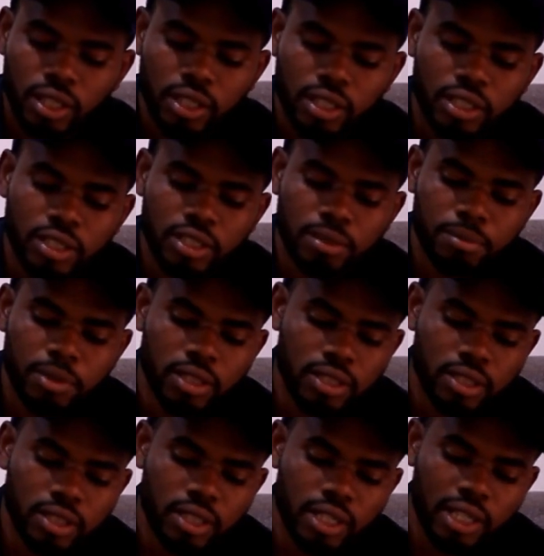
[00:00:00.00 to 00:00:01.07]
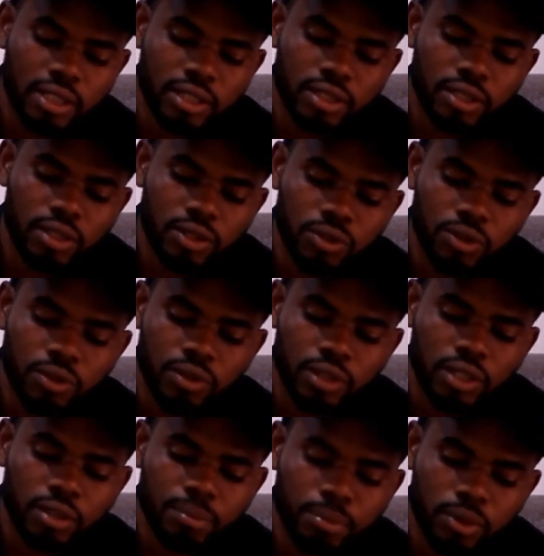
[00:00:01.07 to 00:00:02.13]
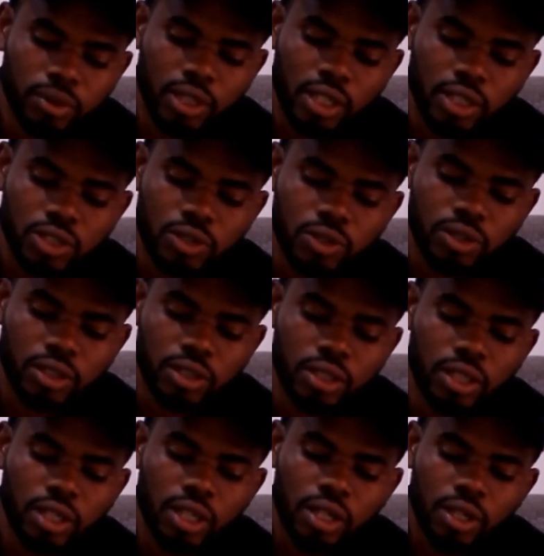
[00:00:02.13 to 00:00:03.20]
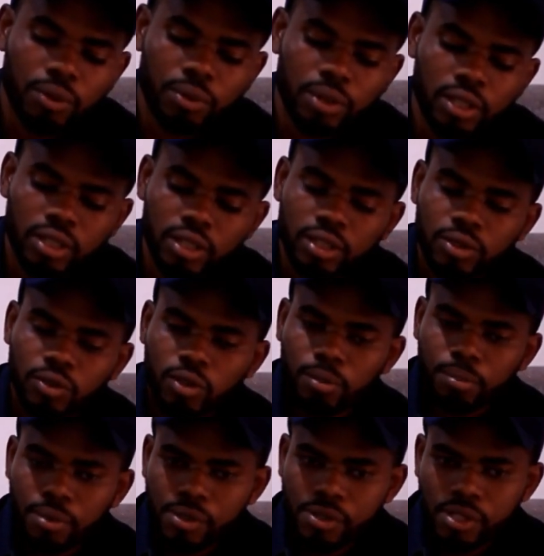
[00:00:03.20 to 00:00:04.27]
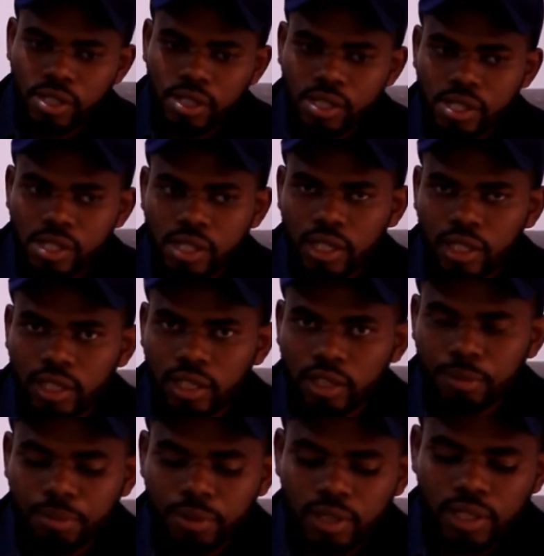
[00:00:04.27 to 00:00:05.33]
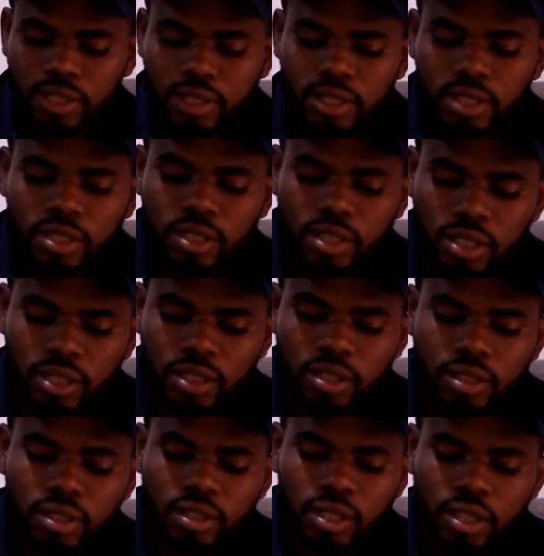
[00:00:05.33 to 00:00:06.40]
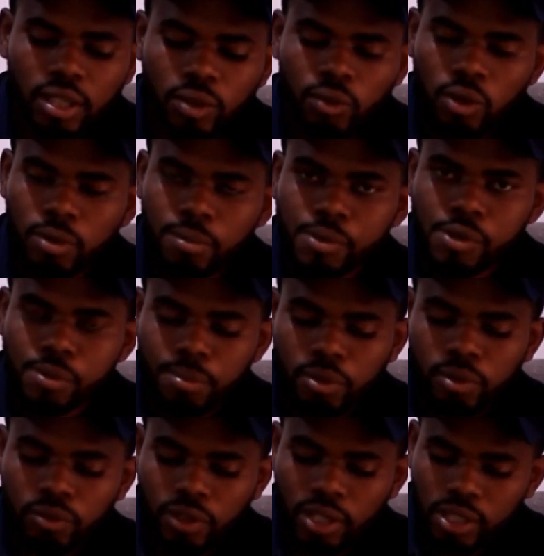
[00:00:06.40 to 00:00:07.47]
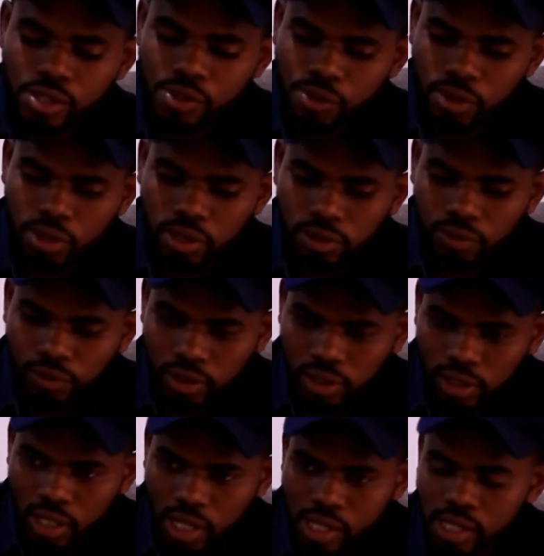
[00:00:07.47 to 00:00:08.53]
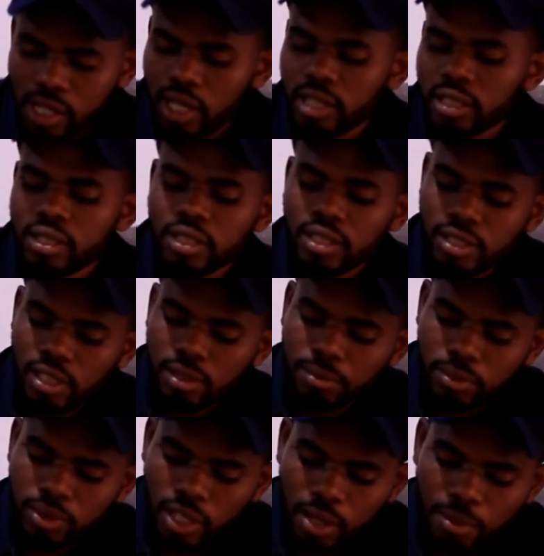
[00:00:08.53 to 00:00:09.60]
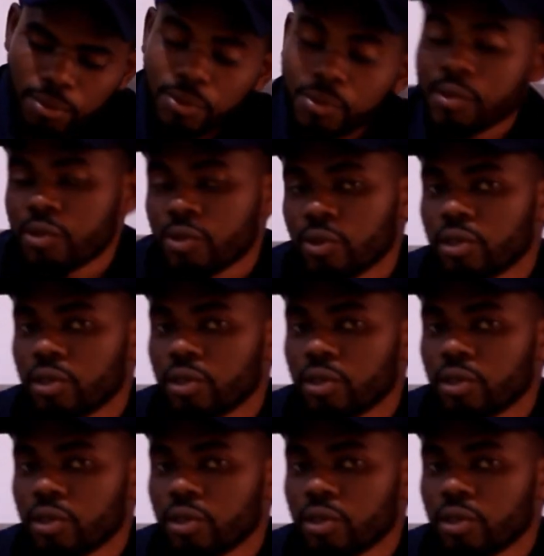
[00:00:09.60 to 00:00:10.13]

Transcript: It means that during production, when decomposing is taking place, the worms provide solid fertilizer at the same time with